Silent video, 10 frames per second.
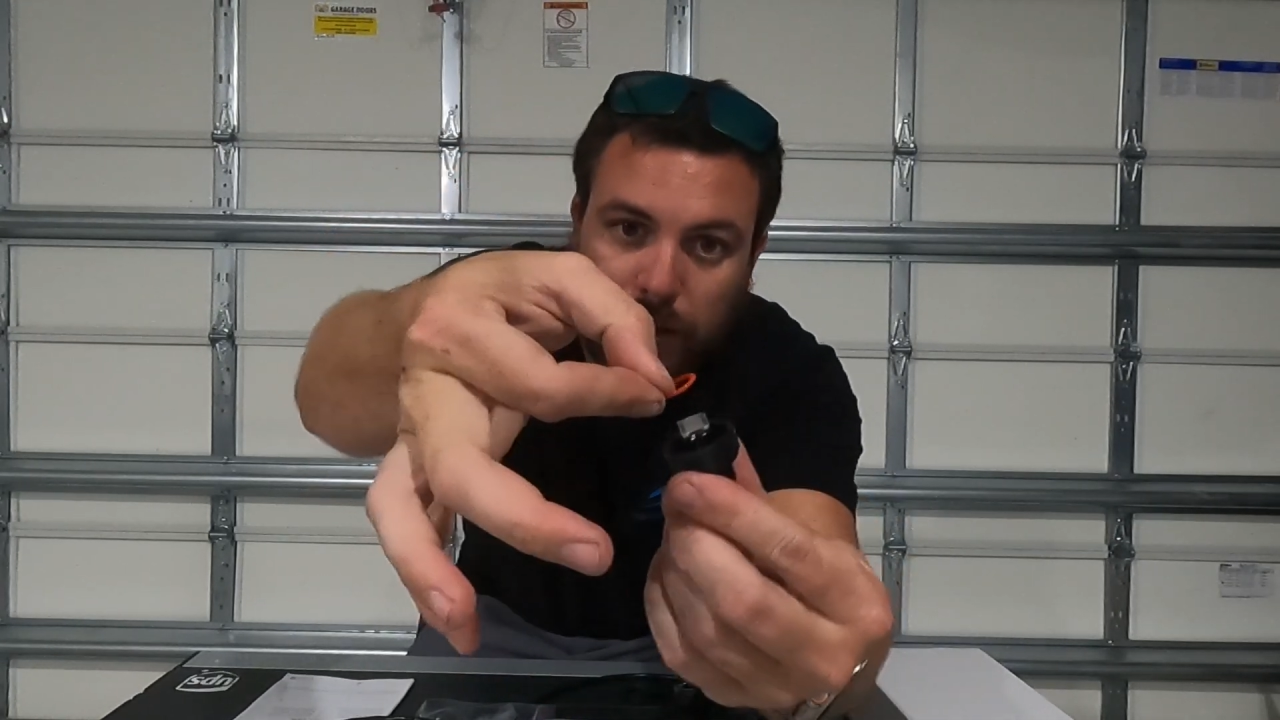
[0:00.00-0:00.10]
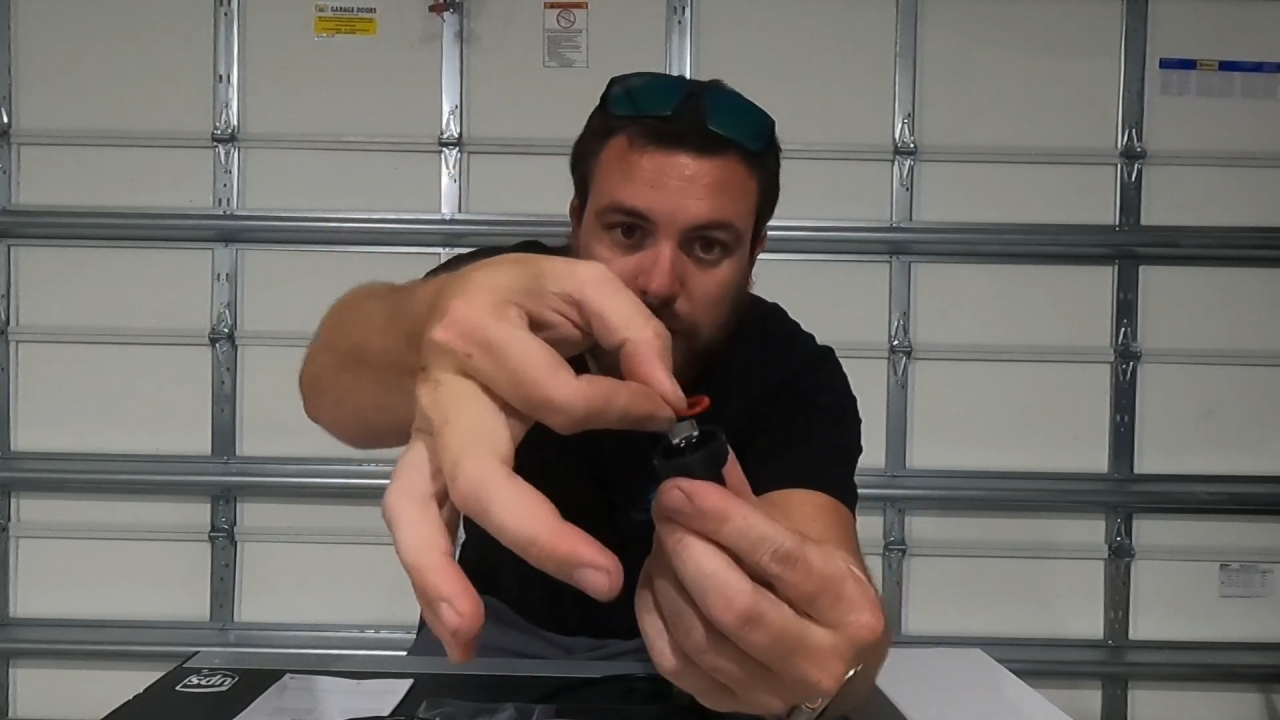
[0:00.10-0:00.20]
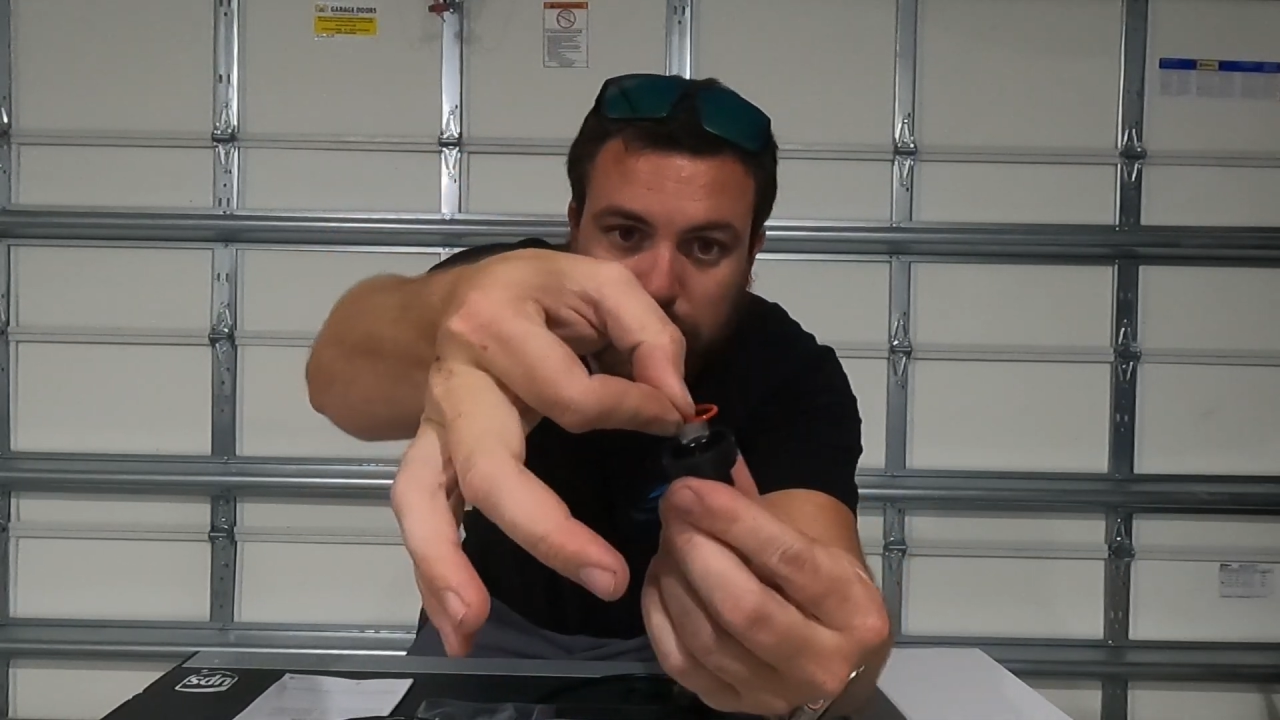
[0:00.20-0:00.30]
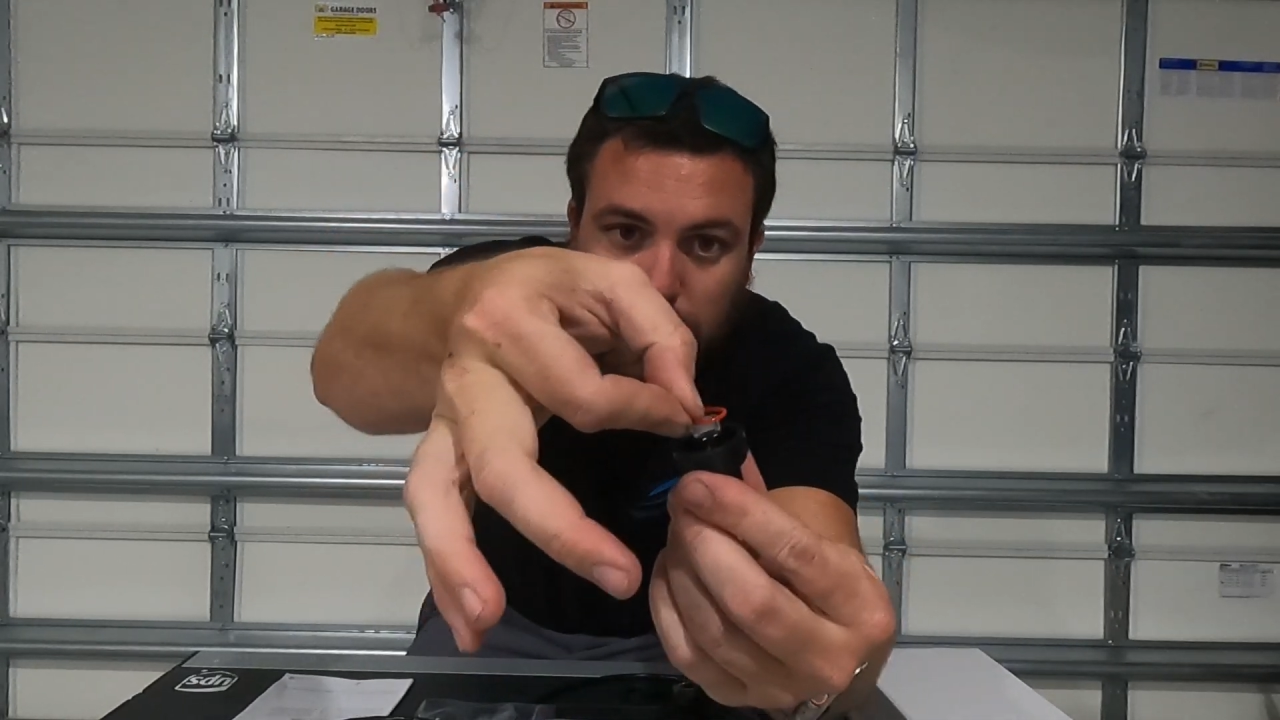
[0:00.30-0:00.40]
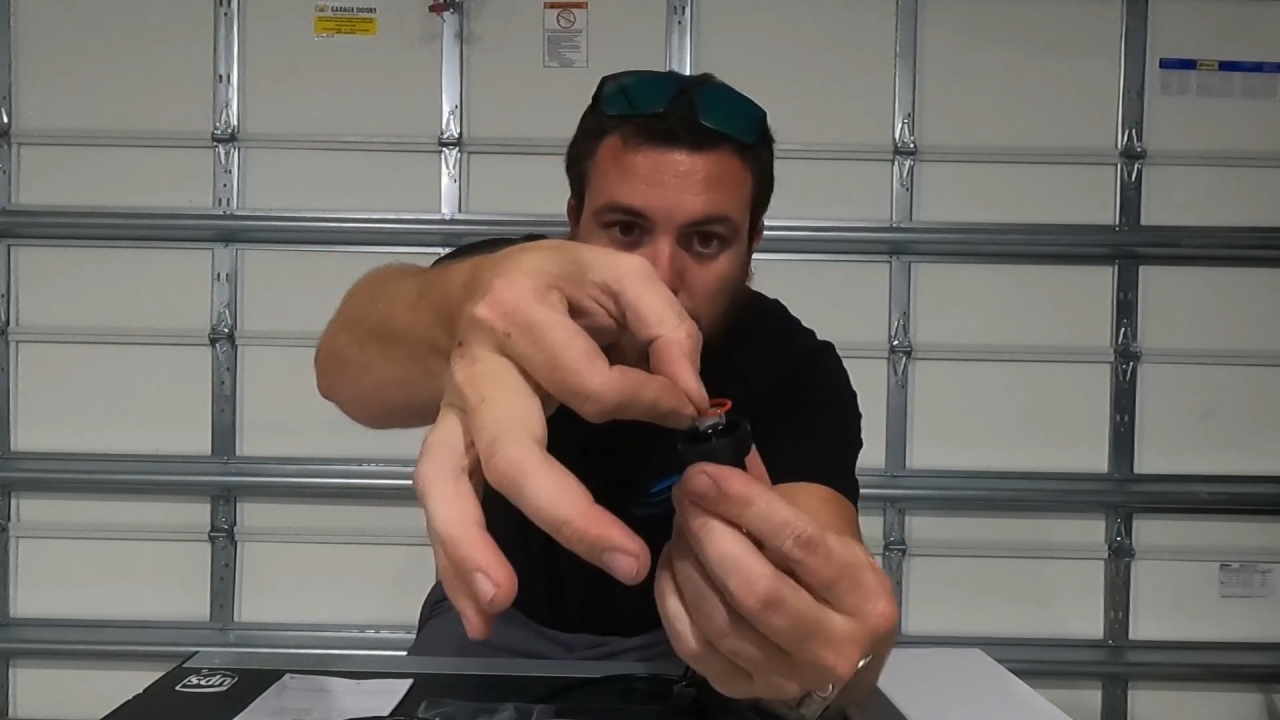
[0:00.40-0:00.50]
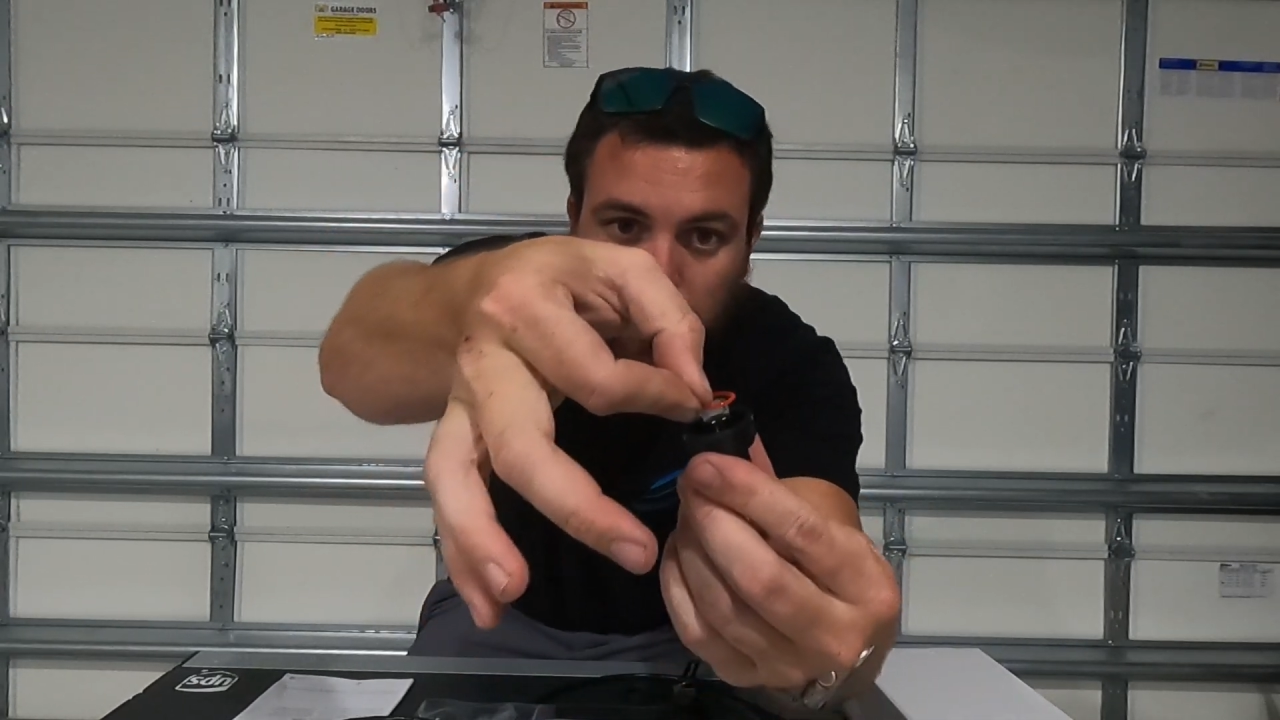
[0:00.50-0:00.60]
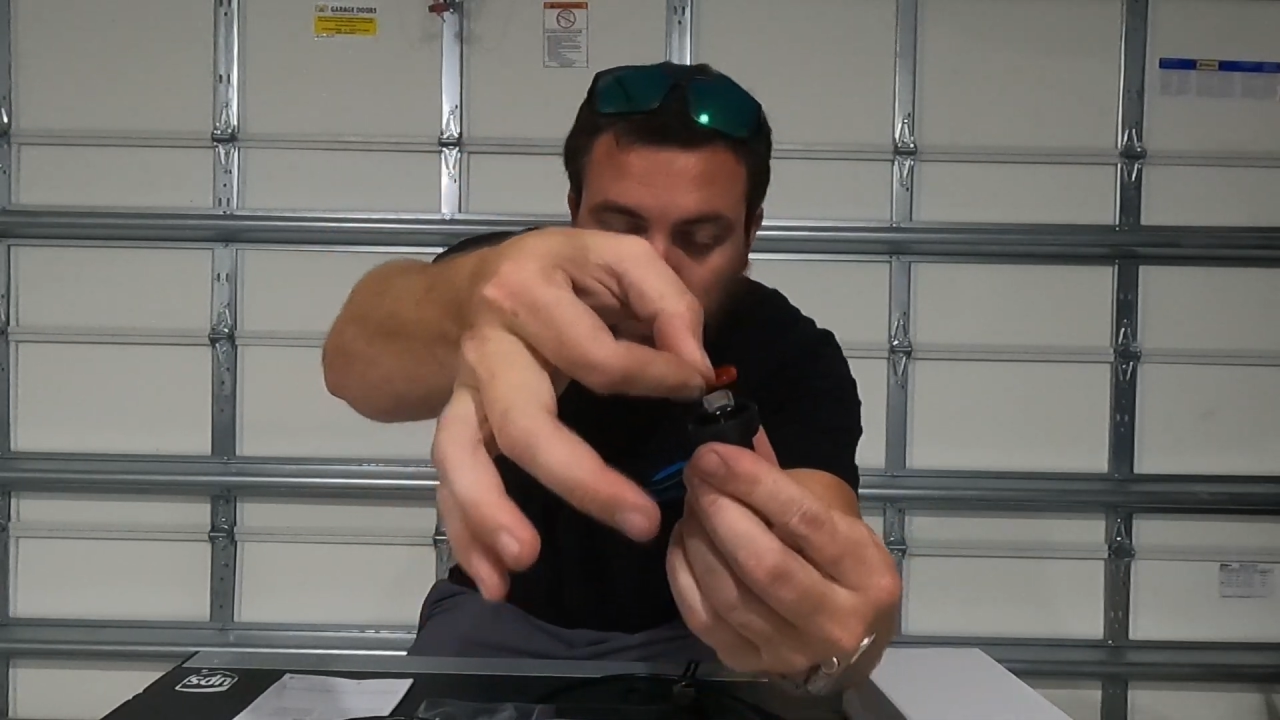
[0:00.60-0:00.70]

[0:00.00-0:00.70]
inside